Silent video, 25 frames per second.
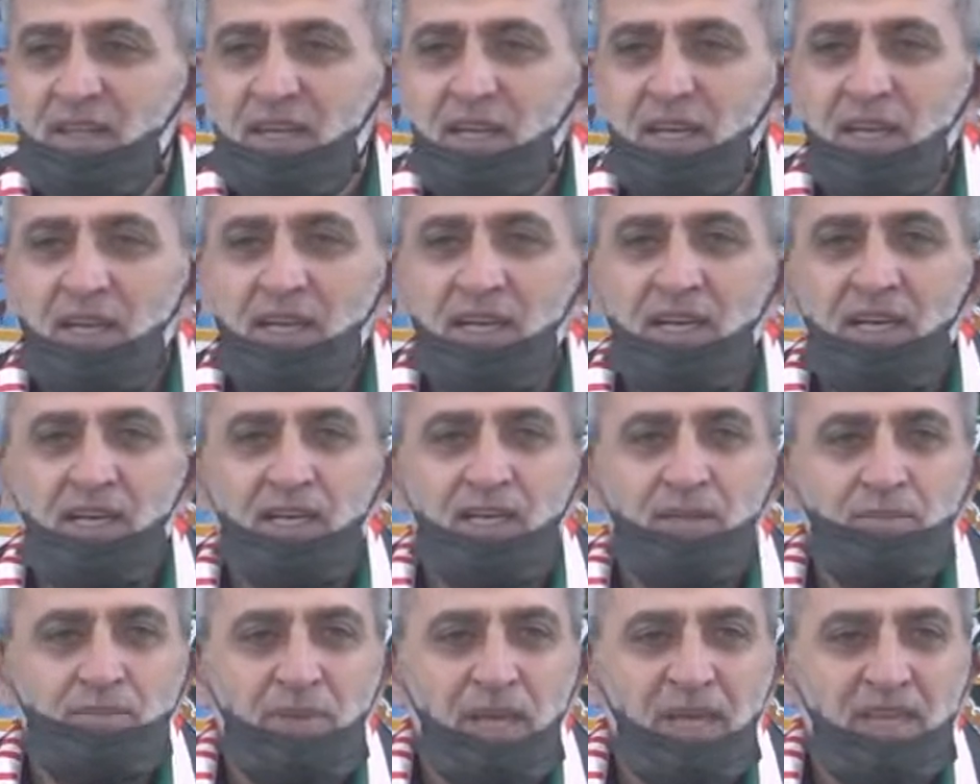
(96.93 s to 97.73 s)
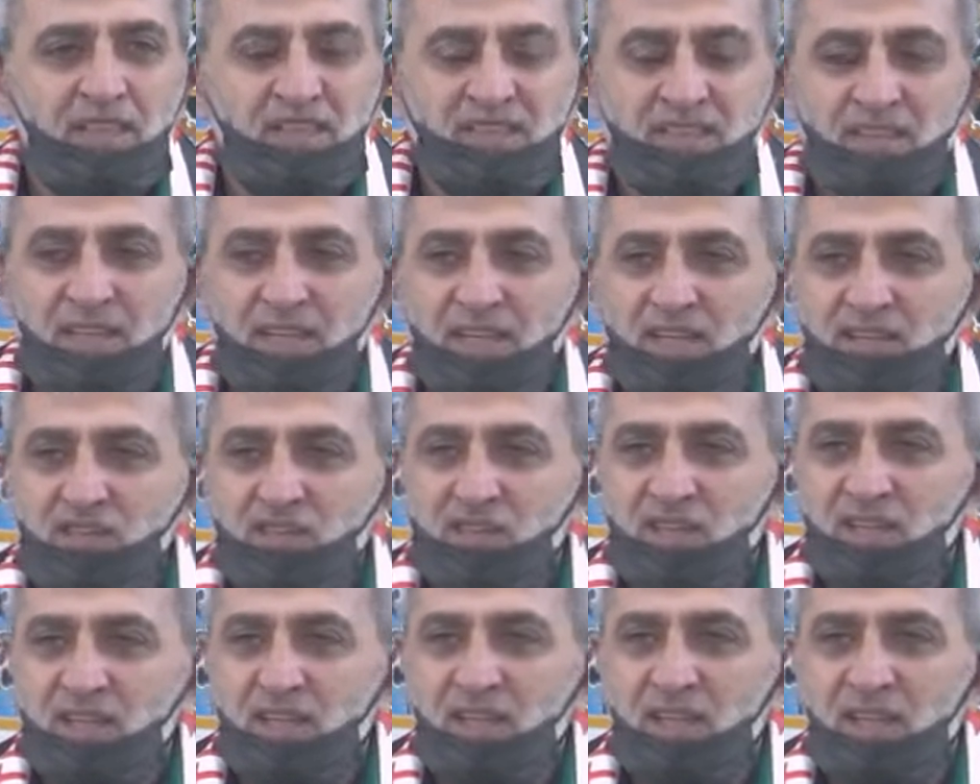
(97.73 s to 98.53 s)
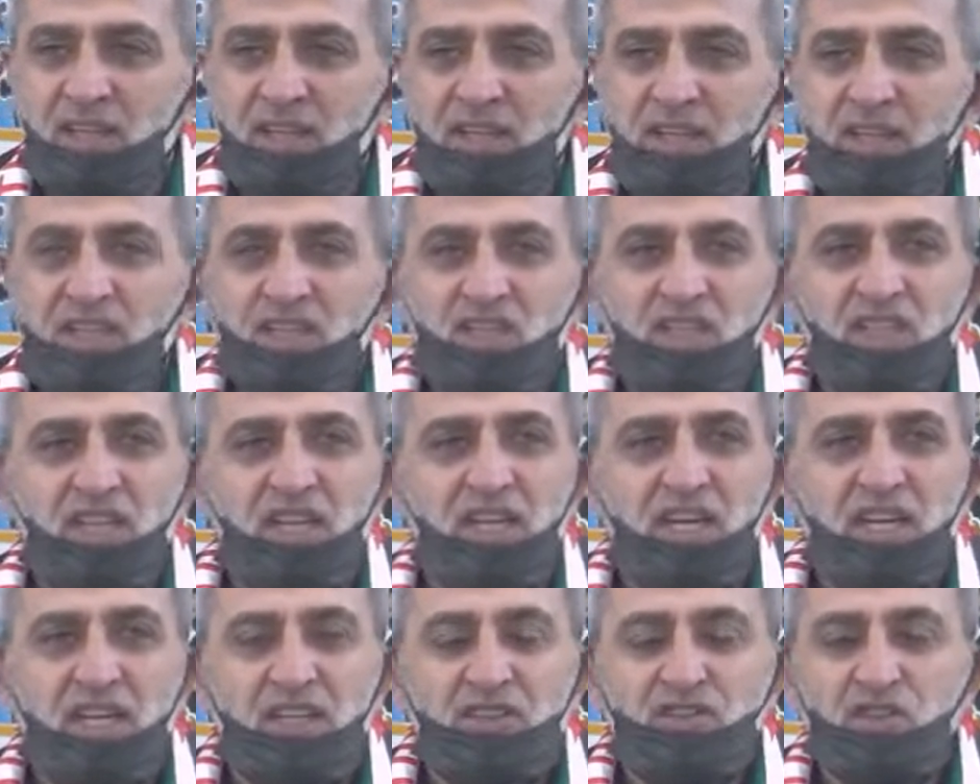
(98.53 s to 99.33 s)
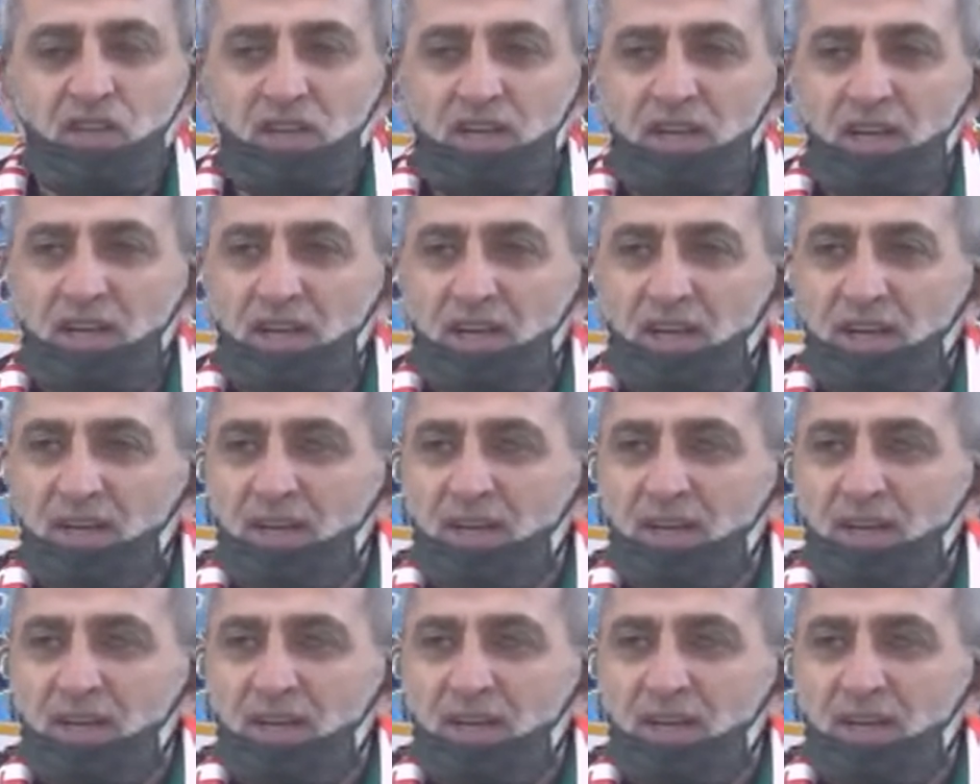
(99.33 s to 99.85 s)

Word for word: uh, in Palestine, General Sheikh al-Jarrah,